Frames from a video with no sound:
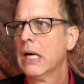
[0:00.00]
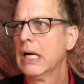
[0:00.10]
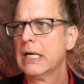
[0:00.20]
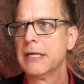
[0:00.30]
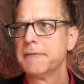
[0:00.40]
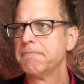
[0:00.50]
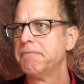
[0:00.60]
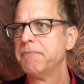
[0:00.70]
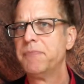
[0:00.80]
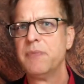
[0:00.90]

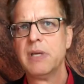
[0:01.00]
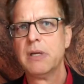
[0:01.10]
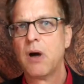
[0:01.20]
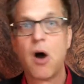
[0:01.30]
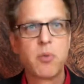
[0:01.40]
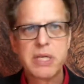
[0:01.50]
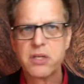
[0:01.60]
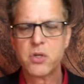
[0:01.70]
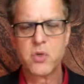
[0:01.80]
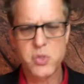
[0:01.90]
All we can
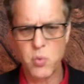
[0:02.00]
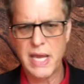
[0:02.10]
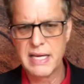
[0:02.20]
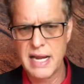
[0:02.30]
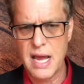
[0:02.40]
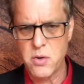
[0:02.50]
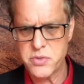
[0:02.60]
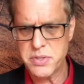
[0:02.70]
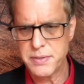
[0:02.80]
do is wait it out.